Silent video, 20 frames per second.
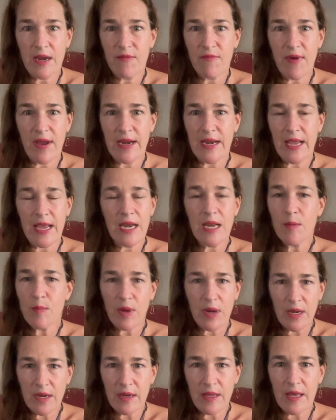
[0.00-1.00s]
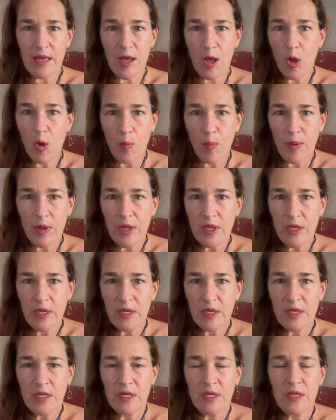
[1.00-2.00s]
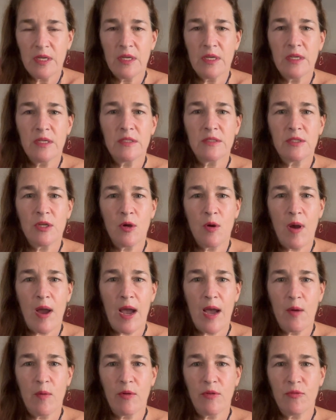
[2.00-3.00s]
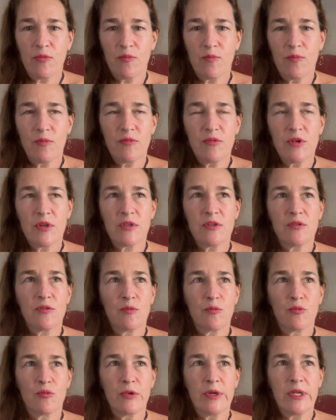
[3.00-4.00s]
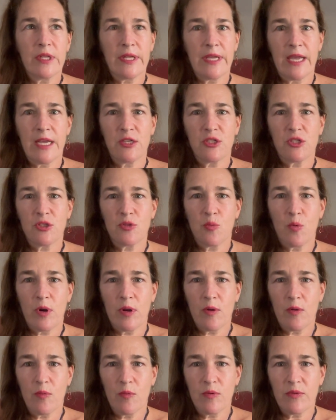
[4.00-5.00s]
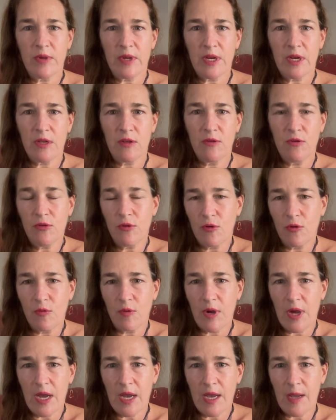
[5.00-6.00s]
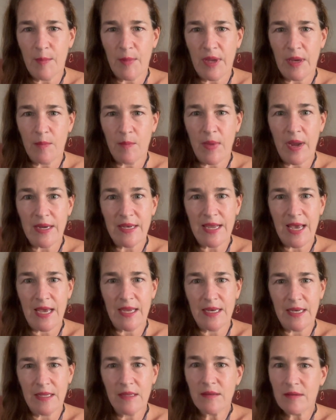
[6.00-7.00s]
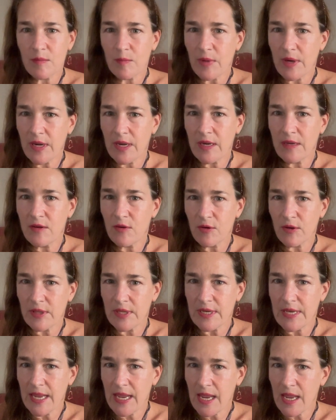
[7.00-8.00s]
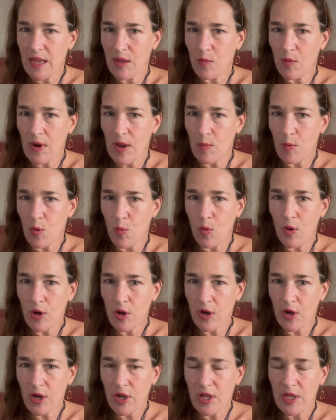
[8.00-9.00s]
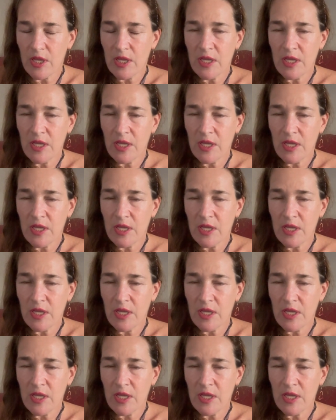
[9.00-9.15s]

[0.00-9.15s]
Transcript: to find anybody to help so i was just really anxious what was i going to do i mean my dad needs somebody during the day when i'm at work